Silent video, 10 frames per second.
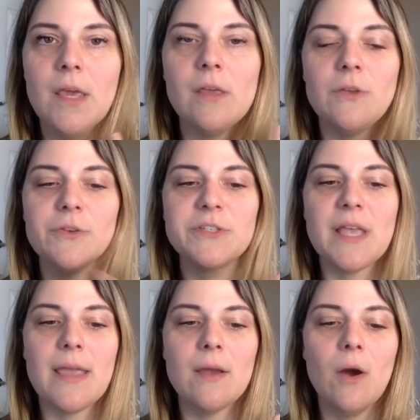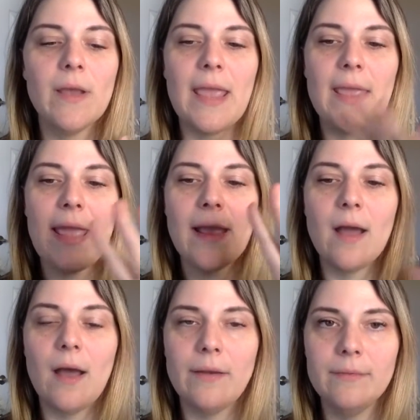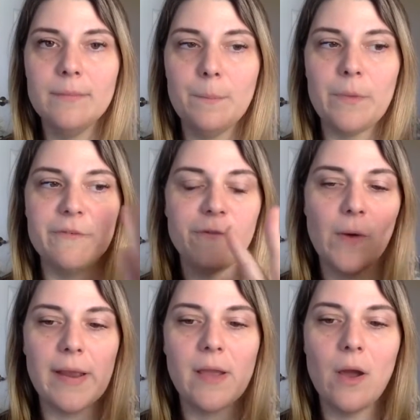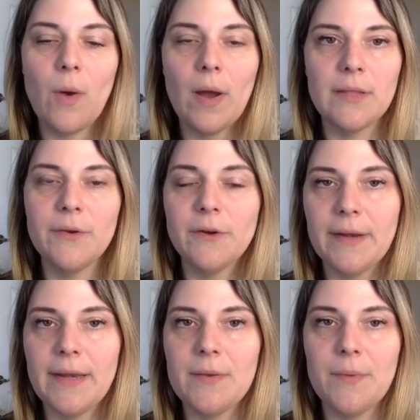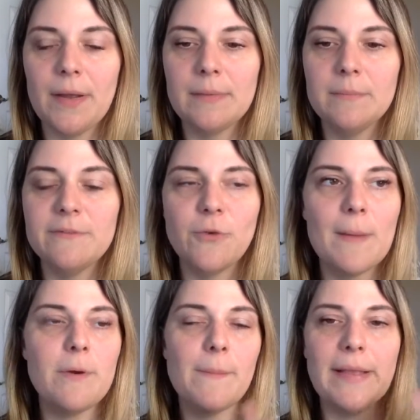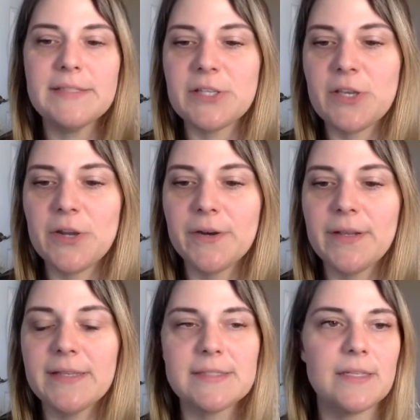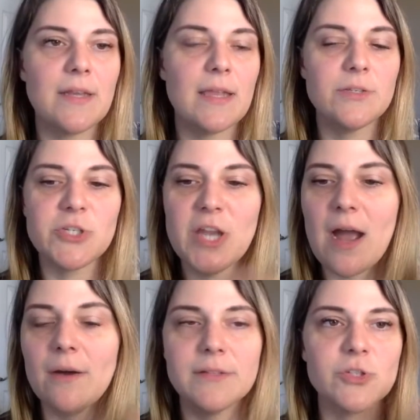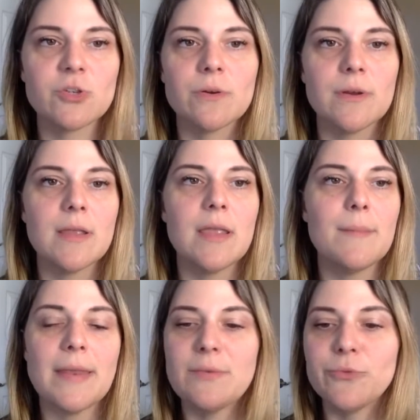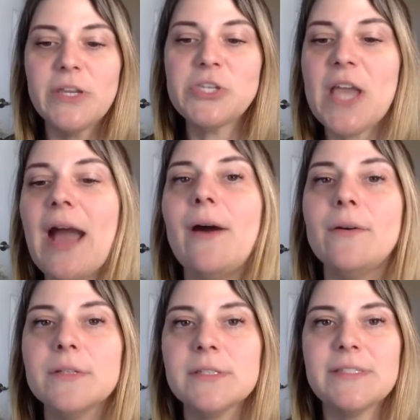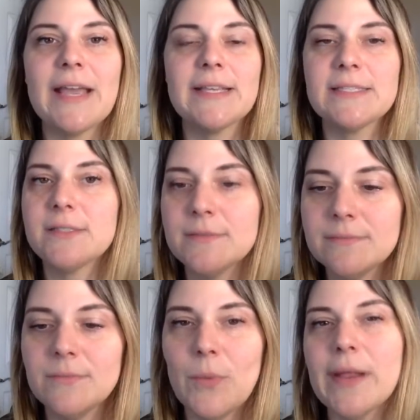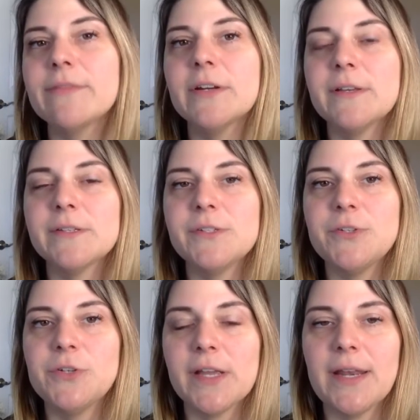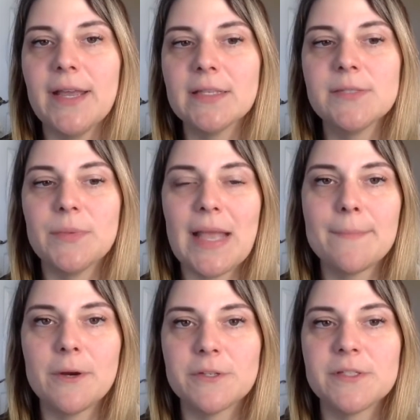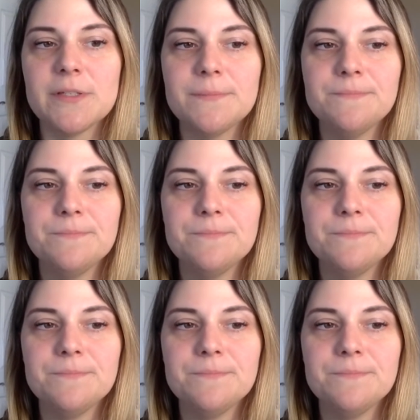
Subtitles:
You say, okay, hang on. Before I go unload on anyone, before I put my insecurities and shout and scream and reach out, text, whatever it is you do to connect with that person.